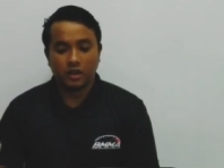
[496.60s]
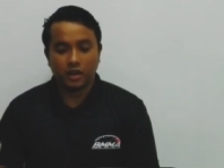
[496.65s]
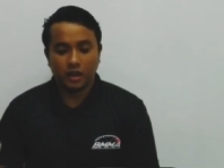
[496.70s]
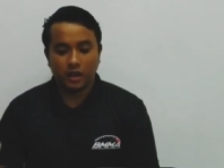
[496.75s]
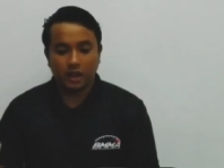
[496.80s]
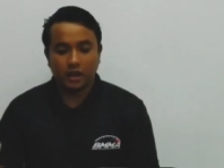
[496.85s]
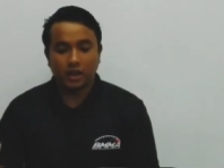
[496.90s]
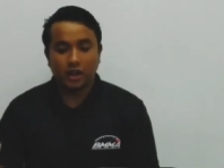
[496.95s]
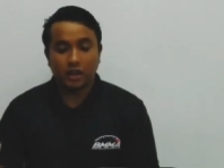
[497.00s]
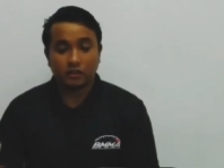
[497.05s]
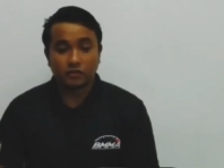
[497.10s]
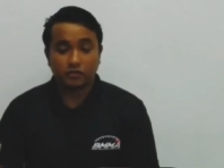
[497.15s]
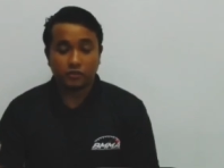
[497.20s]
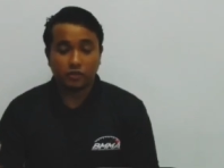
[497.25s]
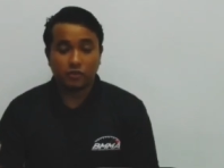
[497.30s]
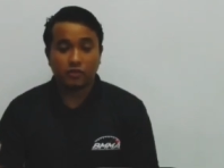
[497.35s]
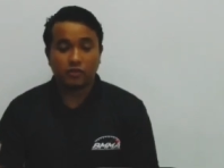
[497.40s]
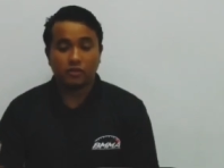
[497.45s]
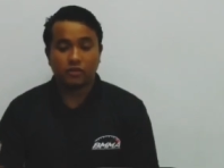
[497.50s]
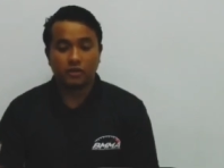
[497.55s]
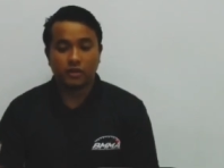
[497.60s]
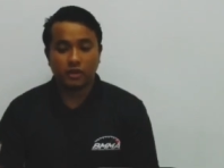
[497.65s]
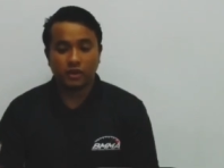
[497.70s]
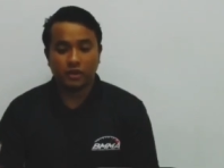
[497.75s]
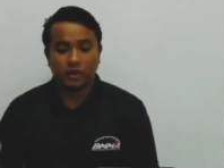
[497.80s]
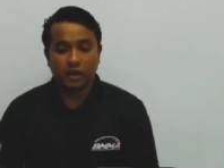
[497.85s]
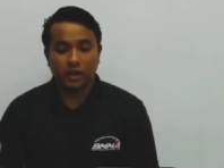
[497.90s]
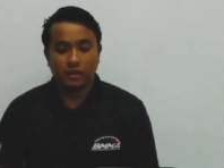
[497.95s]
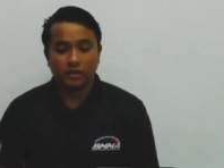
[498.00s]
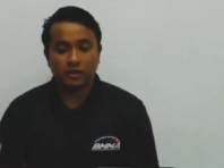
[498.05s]

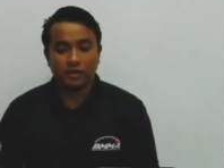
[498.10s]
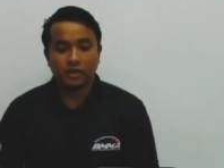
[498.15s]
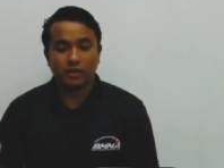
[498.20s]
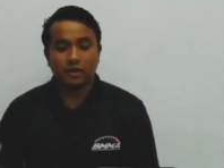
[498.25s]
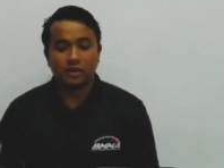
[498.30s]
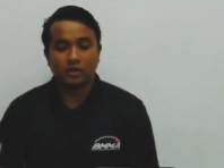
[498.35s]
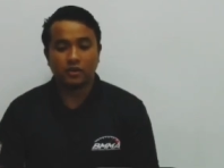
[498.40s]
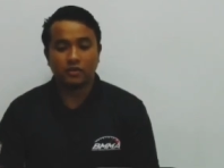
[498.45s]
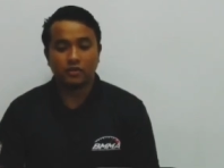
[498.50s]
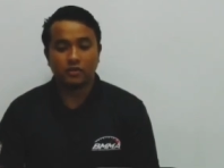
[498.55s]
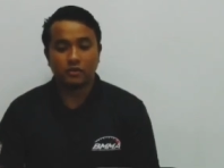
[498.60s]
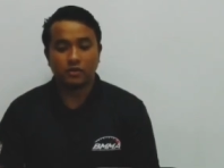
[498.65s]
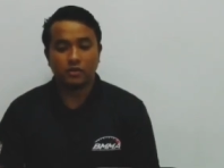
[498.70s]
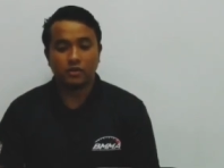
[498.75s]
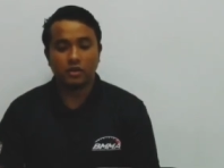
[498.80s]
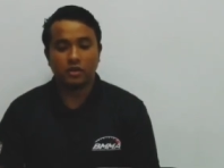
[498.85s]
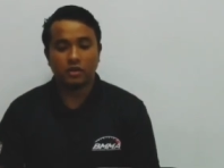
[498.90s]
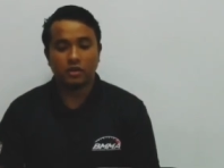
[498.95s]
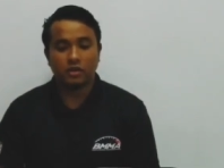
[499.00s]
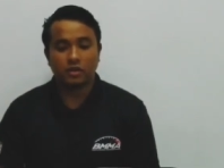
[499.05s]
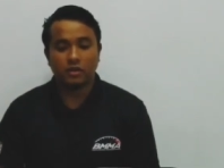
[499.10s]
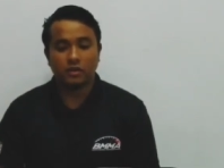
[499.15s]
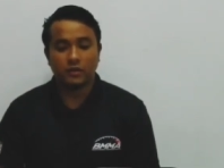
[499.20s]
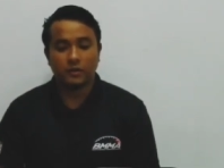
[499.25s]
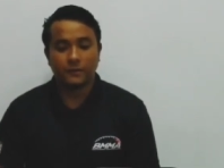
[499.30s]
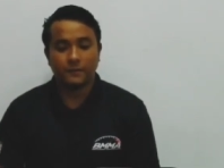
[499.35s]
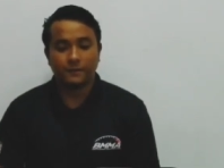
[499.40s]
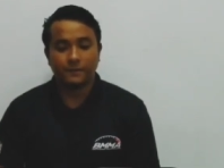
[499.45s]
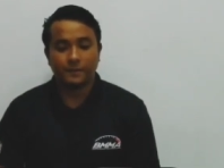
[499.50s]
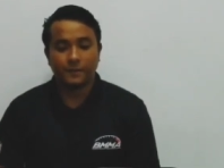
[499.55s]
electronically controlled
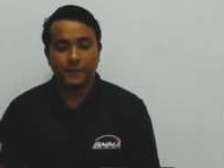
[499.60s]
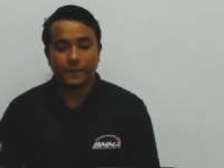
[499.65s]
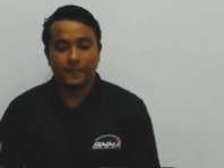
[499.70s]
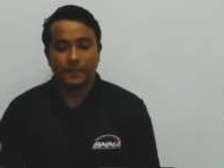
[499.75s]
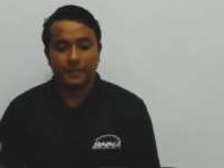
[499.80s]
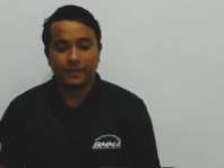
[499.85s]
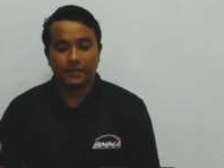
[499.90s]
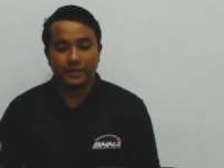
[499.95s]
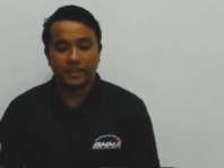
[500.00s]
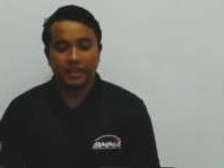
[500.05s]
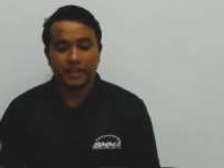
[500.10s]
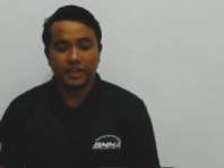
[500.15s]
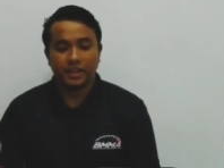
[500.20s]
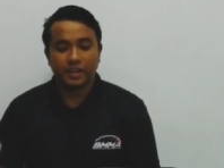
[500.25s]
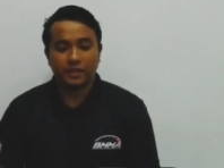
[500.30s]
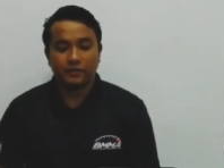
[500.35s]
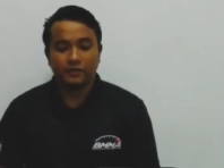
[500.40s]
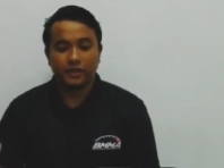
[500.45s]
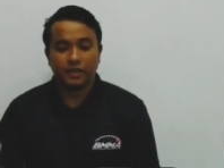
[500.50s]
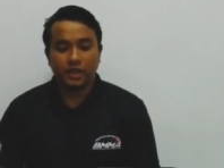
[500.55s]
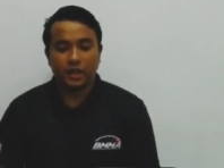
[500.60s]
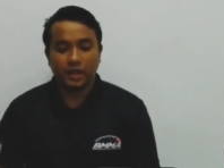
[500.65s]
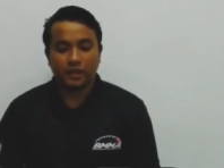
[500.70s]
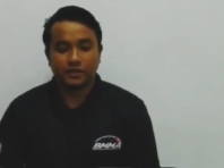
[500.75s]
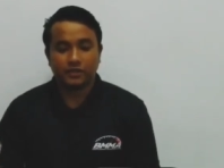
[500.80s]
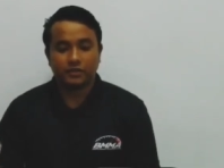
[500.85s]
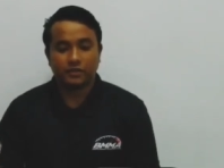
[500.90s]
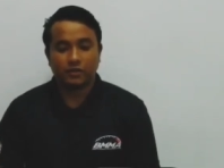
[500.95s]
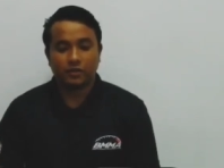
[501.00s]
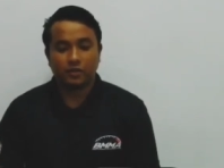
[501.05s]
EEVS
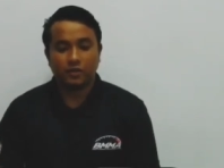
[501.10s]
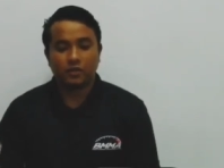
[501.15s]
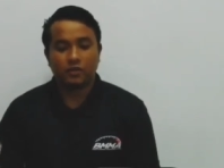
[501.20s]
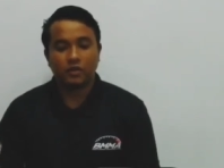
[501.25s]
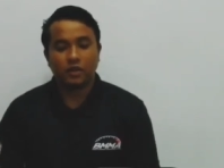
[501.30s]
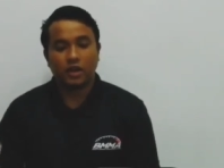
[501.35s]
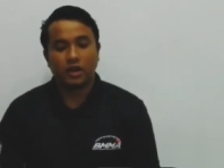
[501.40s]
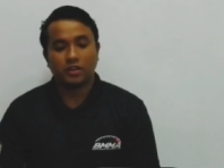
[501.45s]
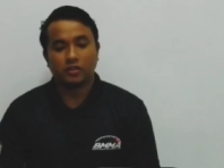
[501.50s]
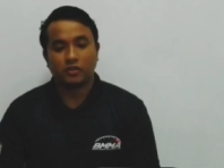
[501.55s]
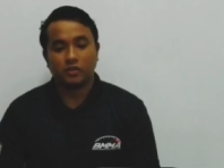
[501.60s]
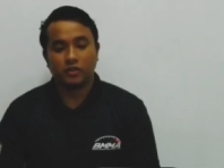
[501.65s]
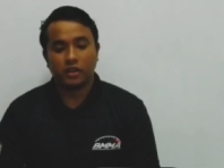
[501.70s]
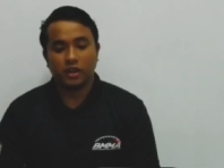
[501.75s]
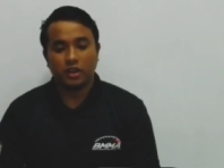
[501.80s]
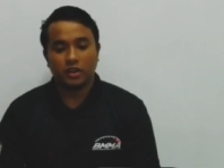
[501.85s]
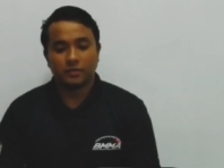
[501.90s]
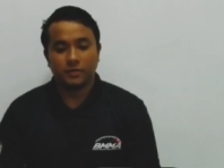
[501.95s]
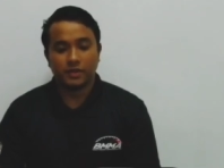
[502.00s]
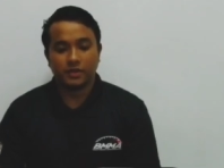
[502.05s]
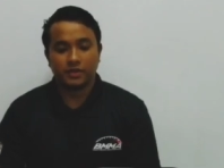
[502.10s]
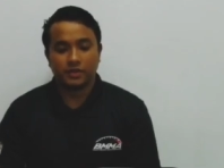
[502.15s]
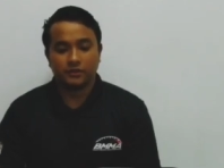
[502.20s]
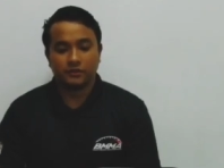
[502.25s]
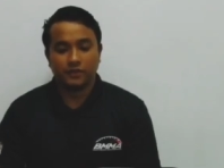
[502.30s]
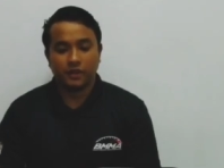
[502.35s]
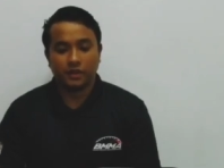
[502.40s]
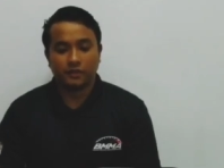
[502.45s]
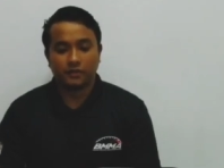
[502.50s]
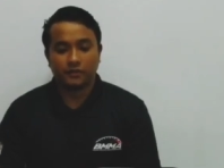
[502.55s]
or electronic expansion
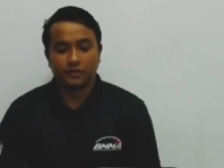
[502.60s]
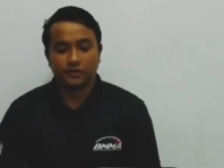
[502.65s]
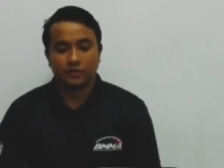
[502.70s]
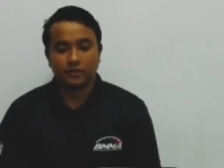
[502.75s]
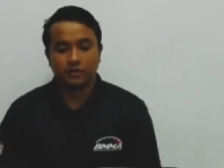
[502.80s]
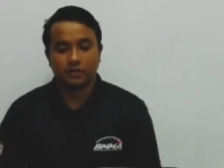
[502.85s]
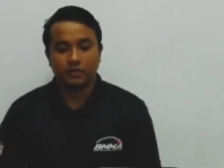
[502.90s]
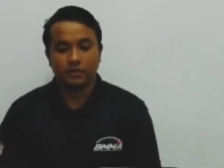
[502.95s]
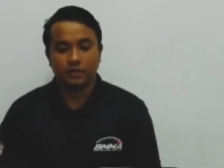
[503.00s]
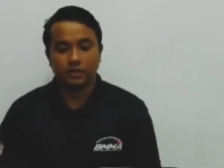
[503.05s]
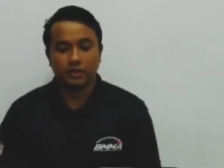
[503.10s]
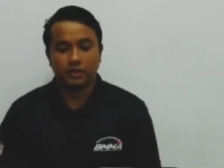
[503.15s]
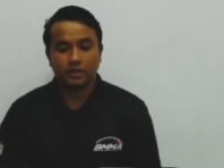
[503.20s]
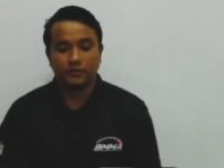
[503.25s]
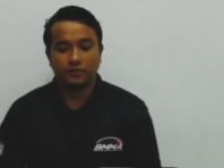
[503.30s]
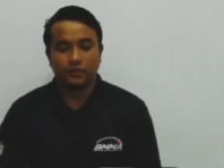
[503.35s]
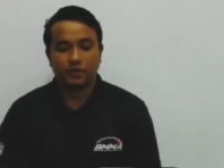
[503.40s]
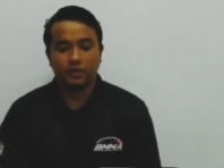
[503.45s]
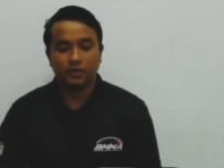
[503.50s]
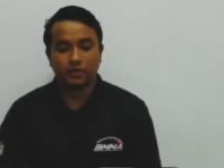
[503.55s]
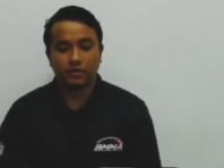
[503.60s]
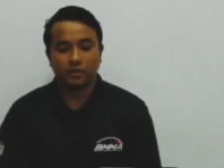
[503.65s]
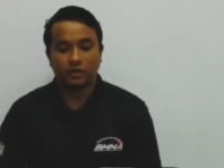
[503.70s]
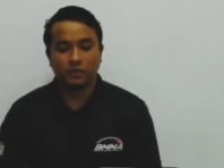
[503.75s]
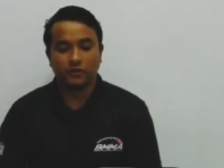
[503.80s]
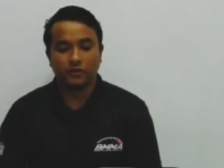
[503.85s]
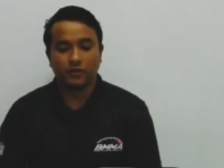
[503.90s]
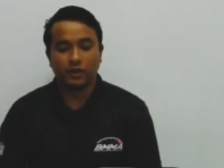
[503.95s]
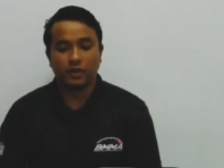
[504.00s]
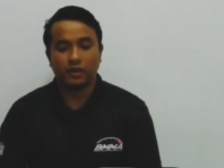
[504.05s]
valve. The voice
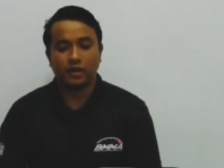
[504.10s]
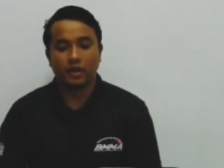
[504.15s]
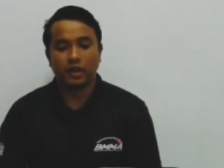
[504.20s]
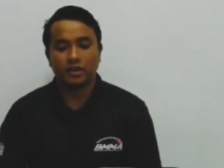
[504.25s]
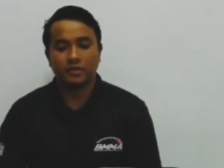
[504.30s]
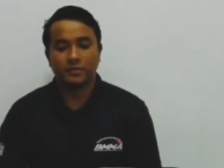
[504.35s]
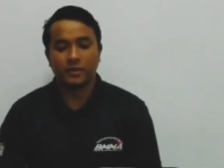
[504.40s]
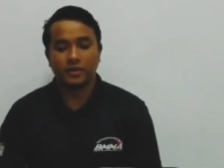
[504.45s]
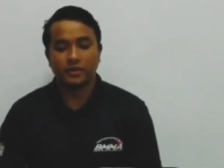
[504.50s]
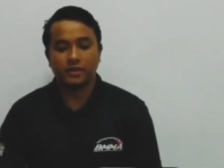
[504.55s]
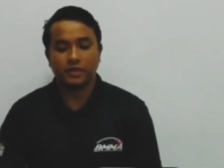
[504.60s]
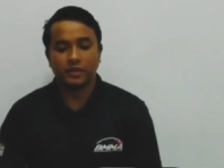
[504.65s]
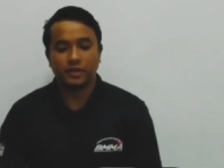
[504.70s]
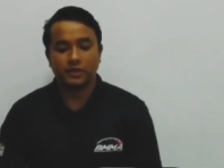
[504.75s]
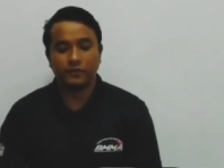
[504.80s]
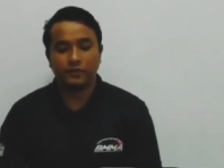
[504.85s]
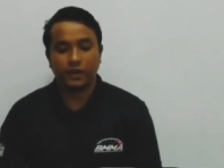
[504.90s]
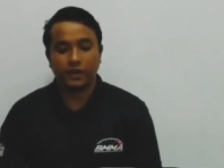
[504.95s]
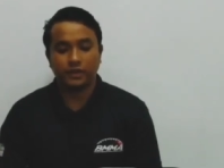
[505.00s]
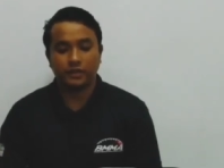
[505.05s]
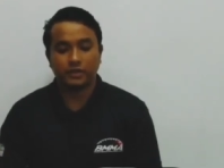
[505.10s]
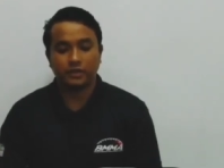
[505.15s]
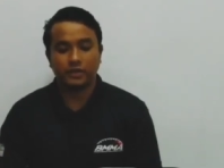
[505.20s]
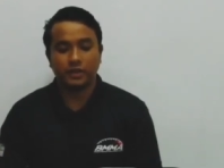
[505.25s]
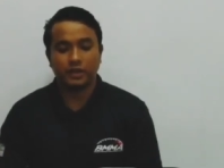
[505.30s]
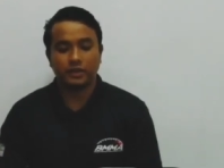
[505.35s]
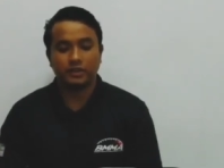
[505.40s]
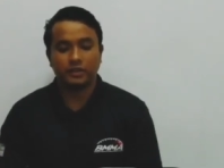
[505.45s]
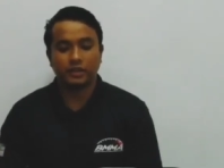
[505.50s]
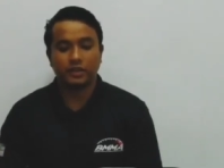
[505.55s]
of an expansion device
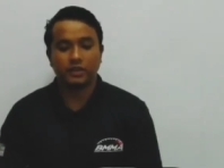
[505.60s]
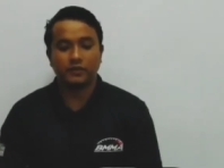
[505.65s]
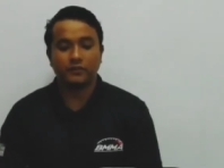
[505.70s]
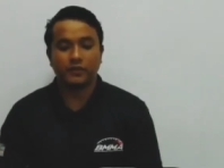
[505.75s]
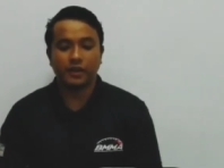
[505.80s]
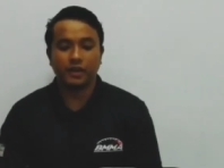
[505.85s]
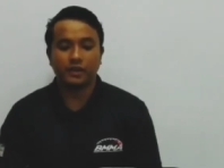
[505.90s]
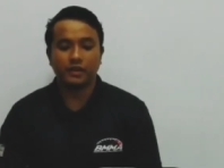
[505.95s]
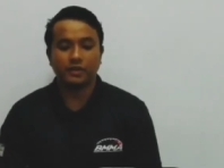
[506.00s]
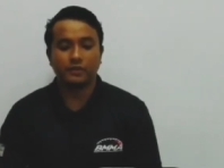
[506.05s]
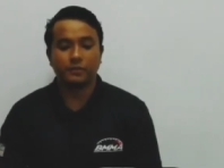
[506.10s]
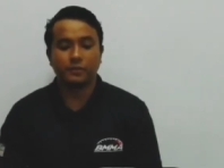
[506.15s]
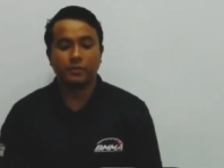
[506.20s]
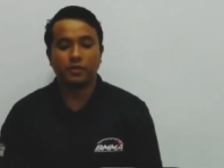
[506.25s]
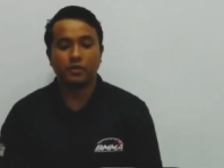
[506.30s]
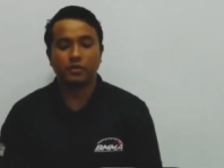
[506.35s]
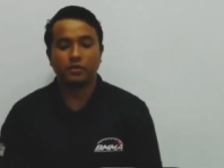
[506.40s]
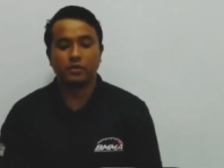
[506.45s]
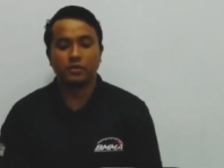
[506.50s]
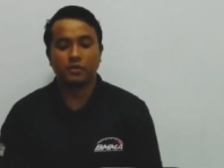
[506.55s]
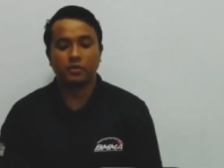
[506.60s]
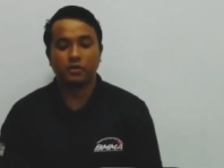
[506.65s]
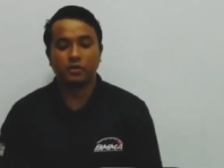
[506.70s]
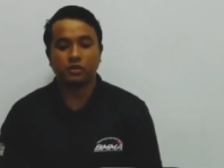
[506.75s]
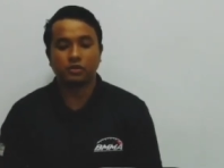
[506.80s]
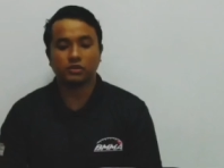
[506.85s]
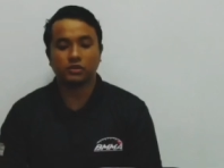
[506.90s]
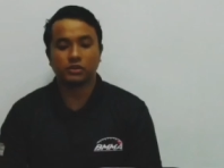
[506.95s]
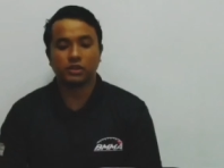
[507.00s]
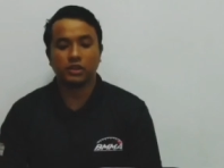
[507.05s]
that satisfies both cost